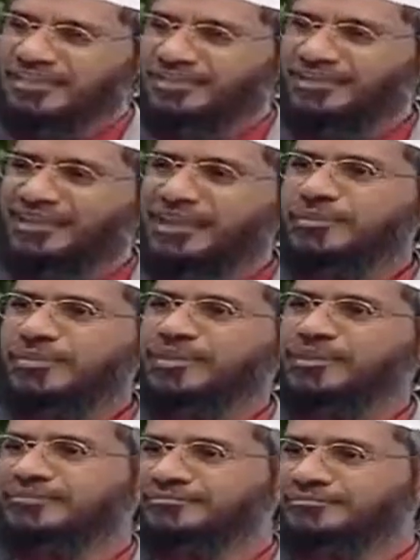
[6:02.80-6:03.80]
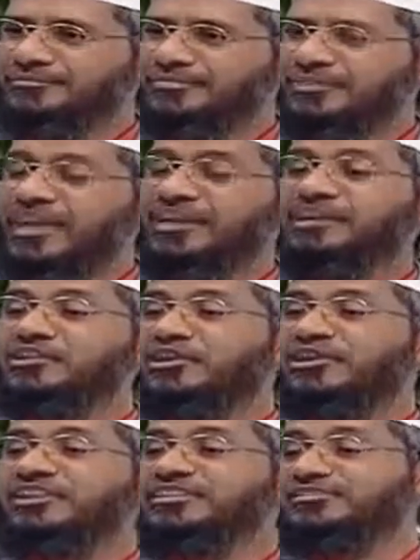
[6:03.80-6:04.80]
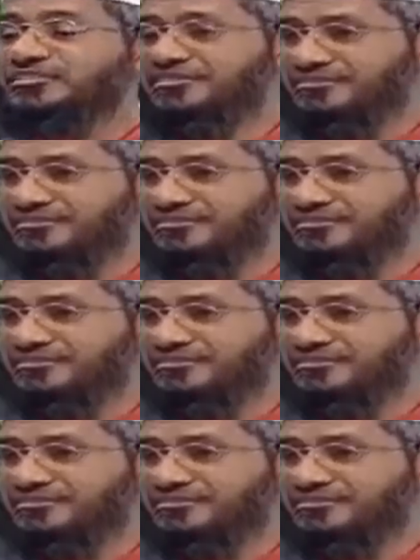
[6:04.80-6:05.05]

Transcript: Then get up again until you're at